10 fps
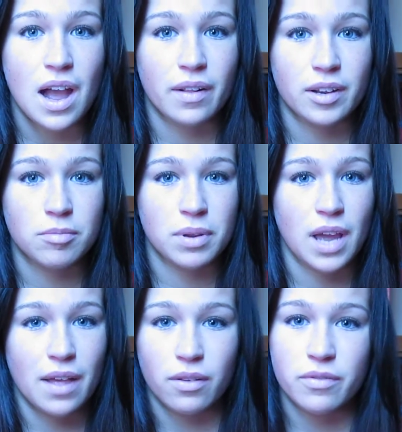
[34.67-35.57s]
I
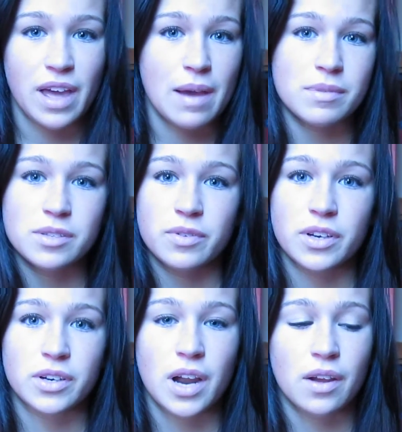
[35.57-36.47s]
love the
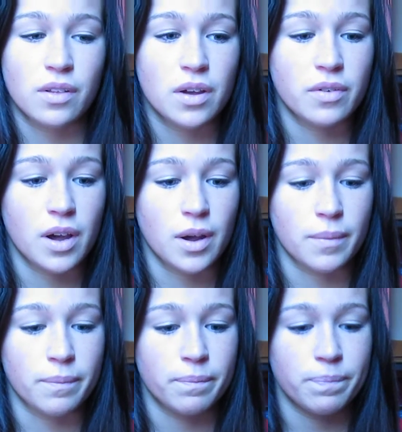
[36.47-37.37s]
atmosphere. I
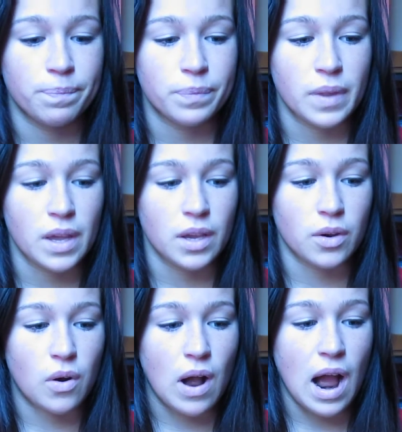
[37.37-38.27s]
love,
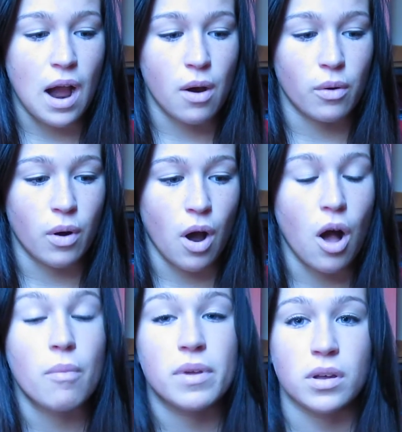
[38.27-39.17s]
you know, how
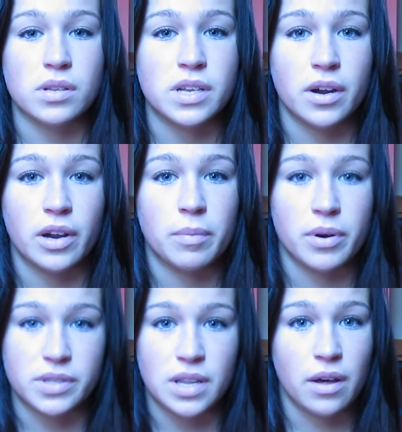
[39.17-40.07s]
all military
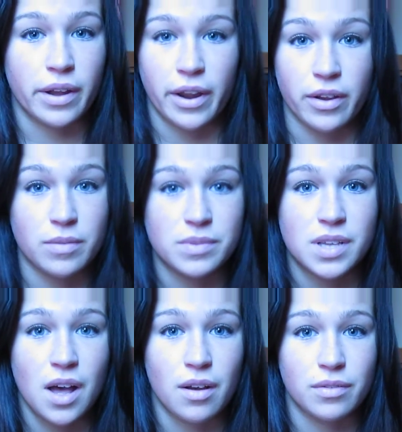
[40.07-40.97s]
personnel carry
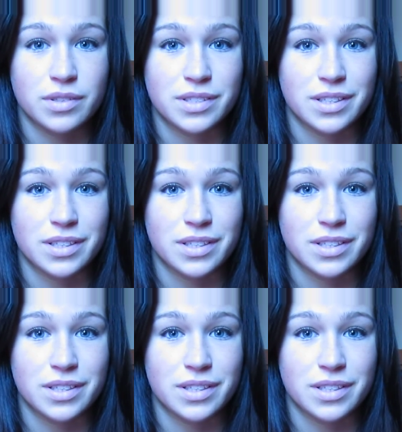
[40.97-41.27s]
themselves.